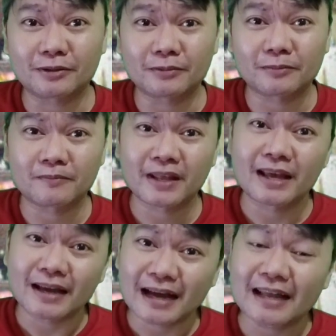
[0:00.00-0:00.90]
na to,
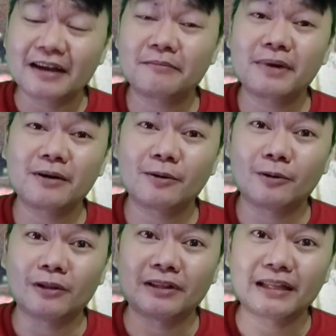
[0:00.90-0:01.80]
kayang
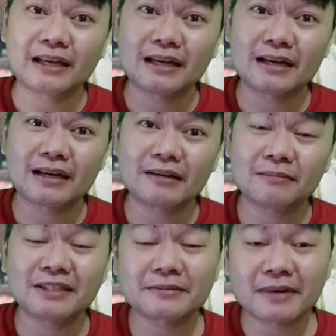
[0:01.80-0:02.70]
mag-hold
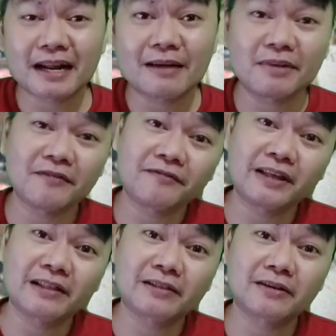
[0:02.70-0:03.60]
ng mas maraming
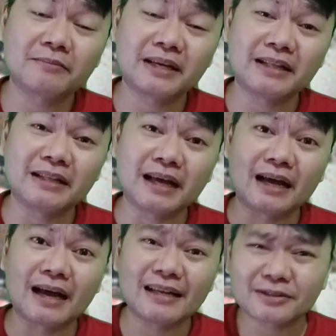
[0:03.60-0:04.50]
filter
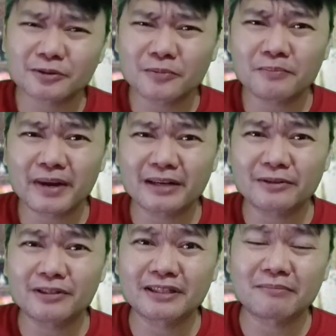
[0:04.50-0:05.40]
media as
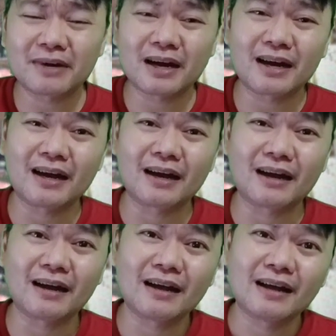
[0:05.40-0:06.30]
compared dun sa
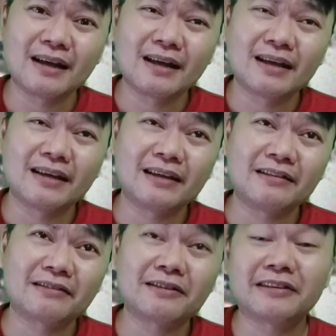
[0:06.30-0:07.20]
mga
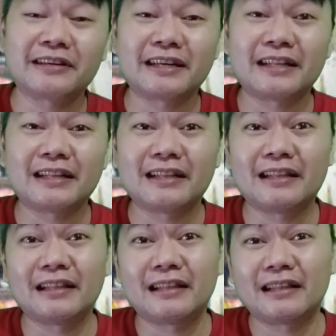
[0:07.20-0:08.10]

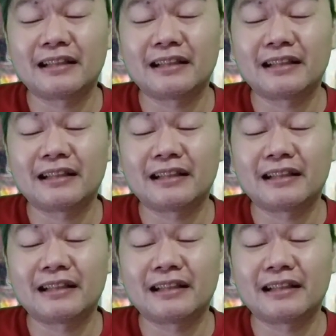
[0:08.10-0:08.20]
internal